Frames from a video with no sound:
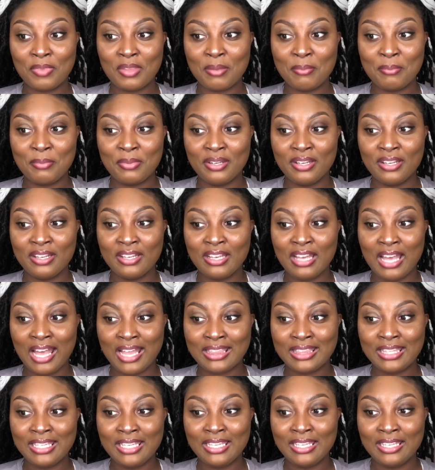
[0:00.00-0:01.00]
but I
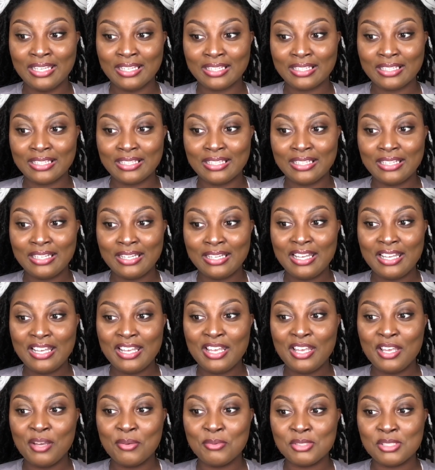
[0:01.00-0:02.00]
think
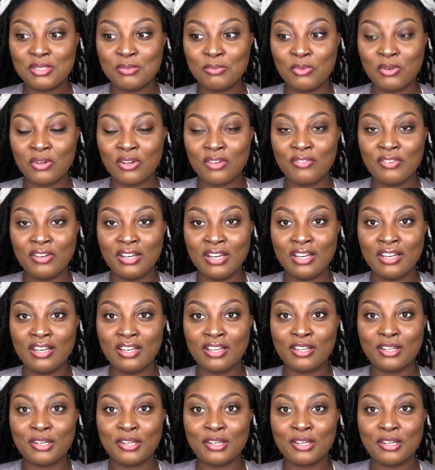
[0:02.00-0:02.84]
it was more of a